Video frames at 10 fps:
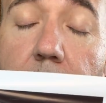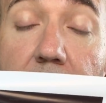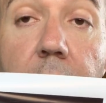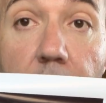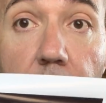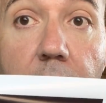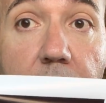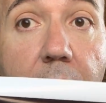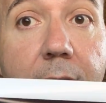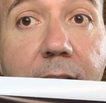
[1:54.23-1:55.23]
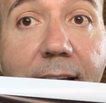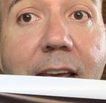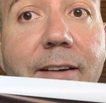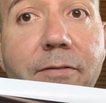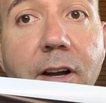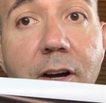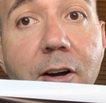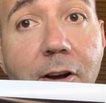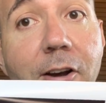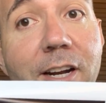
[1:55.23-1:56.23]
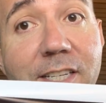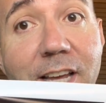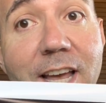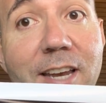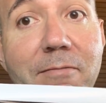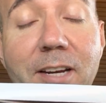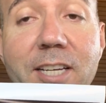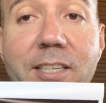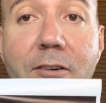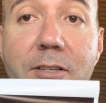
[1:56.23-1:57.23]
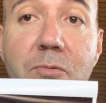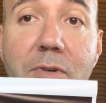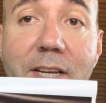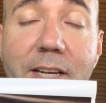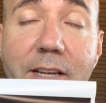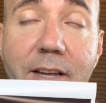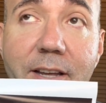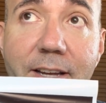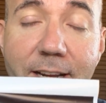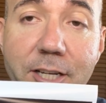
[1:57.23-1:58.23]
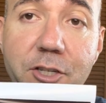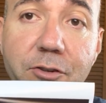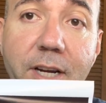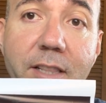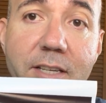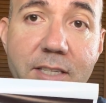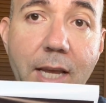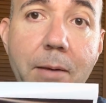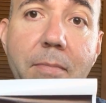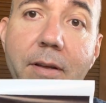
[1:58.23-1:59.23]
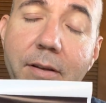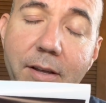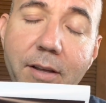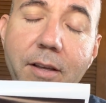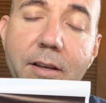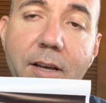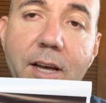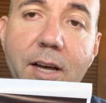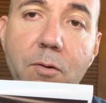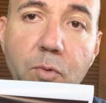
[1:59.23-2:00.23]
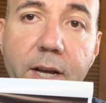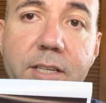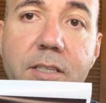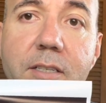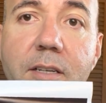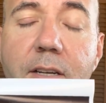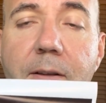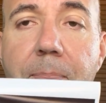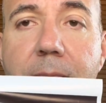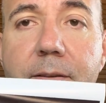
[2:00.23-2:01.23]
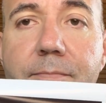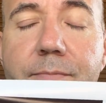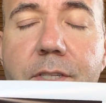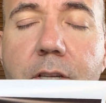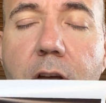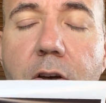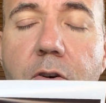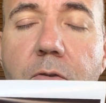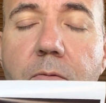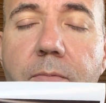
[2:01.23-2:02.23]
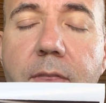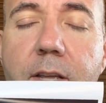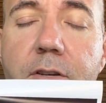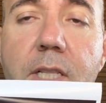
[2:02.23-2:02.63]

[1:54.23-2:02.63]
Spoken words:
It hurt a lot. It like kind of hurt a ton because I was re-injuring the same wrist. So there was